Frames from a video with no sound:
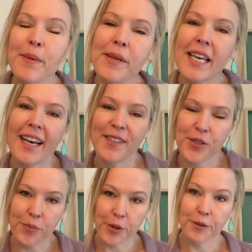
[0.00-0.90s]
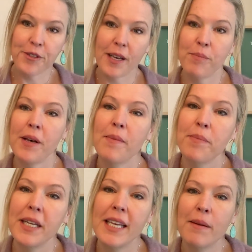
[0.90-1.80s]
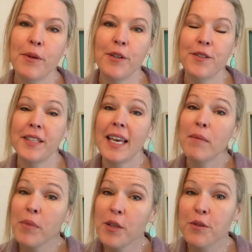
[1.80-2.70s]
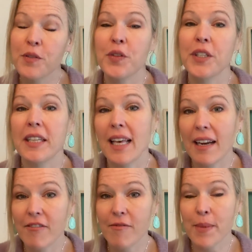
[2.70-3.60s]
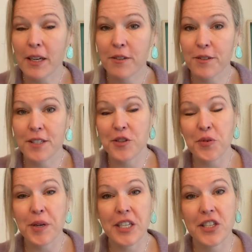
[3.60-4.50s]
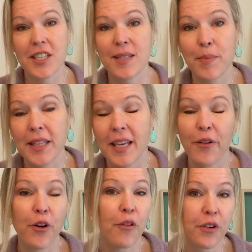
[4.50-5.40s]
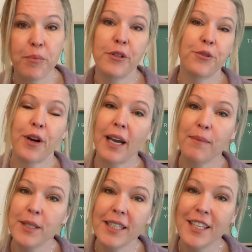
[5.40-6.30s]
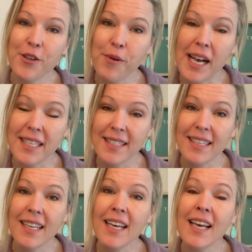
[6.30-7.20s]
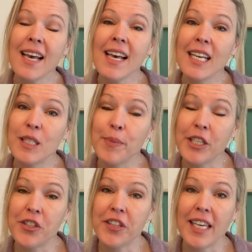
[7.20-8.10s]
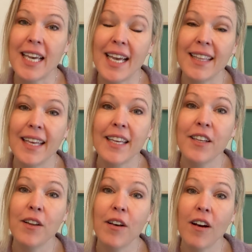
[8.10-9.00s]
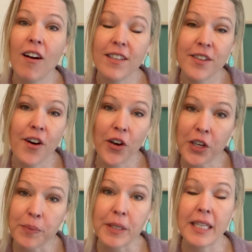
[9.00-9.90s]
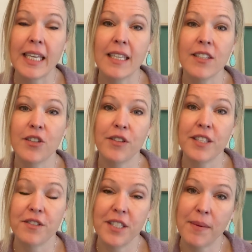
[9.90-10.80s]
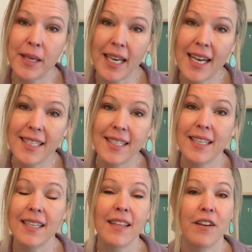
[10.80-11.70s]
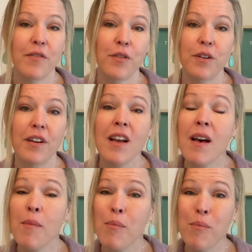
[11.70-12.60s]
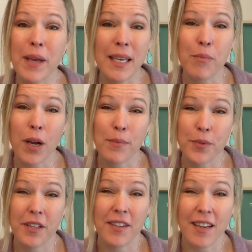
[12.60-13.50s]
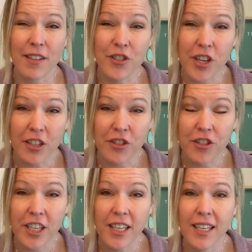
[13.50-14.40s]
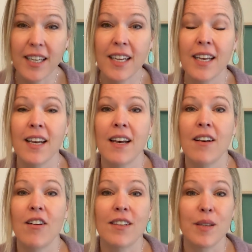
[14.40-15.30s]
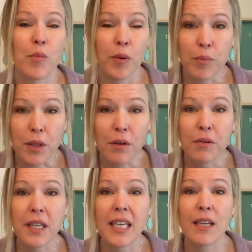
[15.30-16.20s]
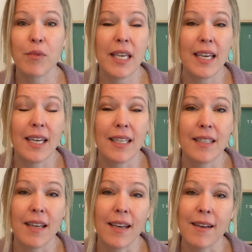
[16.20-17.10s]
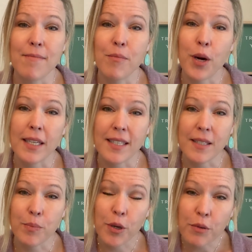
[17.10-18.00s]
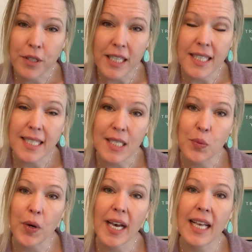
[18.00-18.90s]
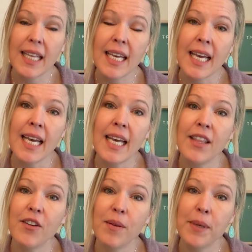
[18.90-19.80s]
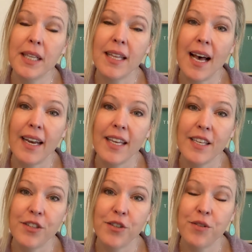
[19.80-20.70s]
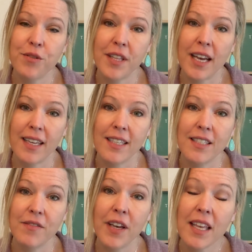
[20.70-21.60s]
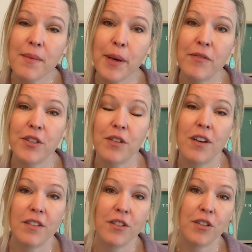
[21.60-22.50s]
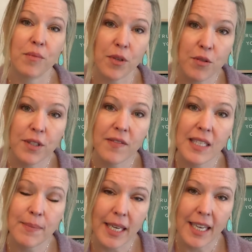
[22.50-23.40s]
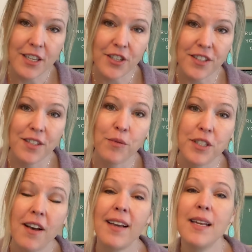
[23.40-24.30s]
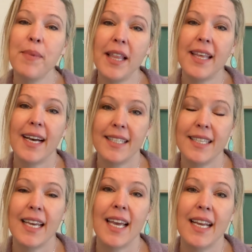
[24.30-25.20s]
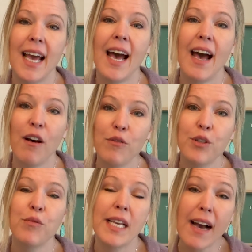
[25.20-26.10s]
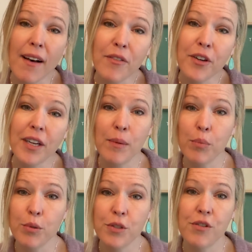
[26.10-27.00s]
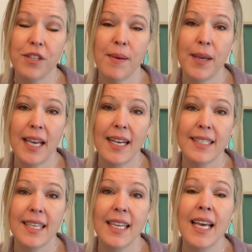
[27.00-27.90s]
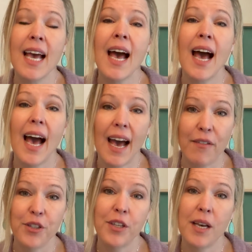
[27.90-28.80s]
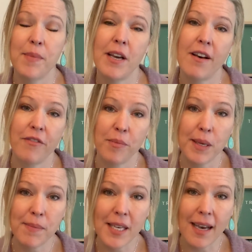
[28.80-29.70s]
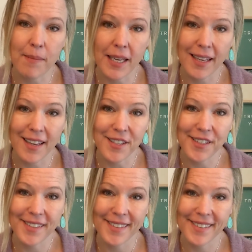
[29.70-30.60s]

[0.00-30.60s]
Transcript: PPIs or proton pump inhibitors can be useful in a lot of medical situations, but they are overprescribed in the US especially and they can cause harm. They can decrease our stomach acid, therefore making problems with our digestion, causing more bloating. We can't um, process proteins as well. There can be a lot of issues that can develop after long term use of these medications. So, we're talking about that today and how to recover and boost your stomach acid after coming off of PPI medication.